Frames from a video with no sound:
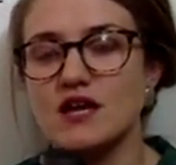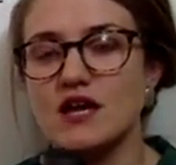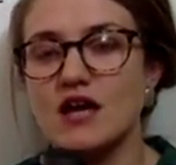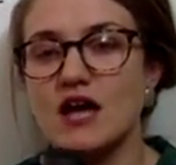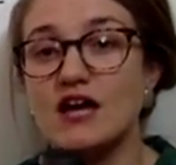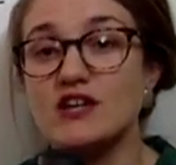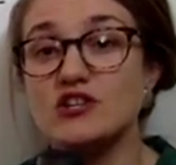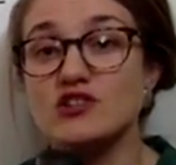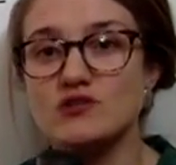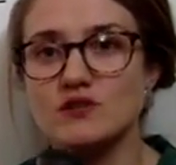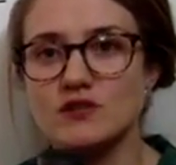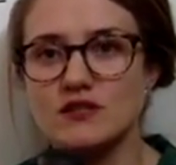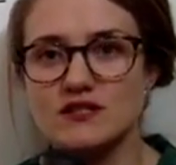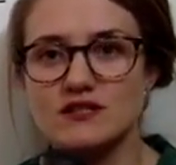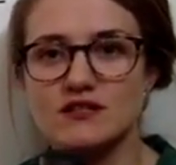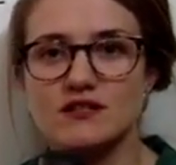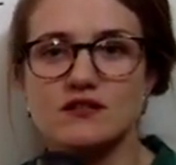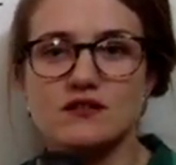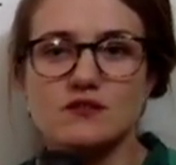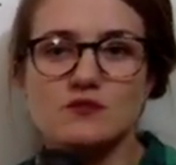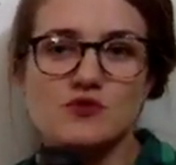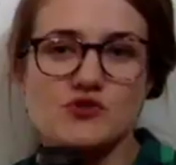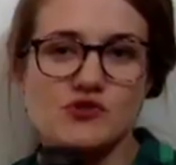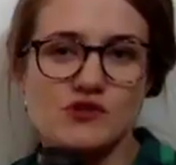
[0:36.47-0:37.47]
and you need to
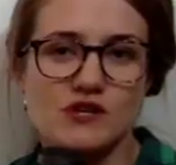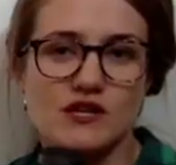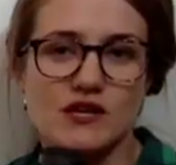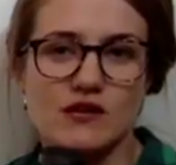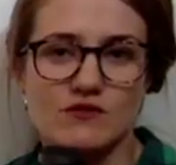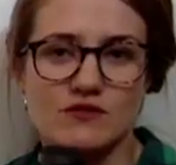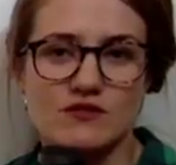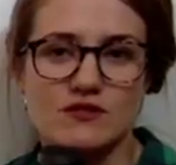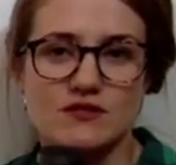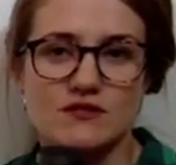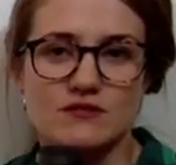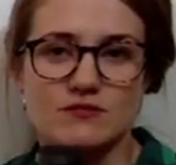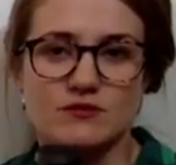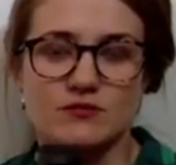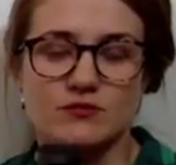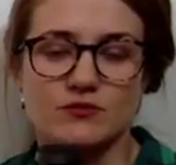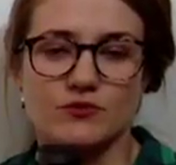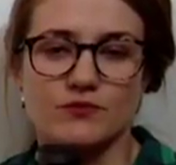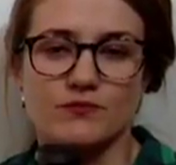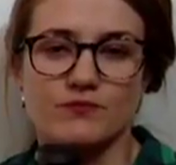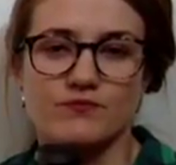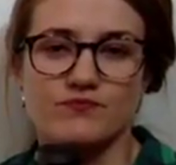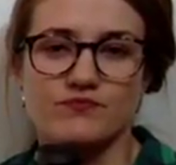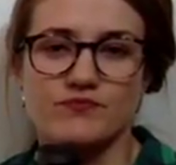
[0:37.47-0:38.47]
communicate with these people.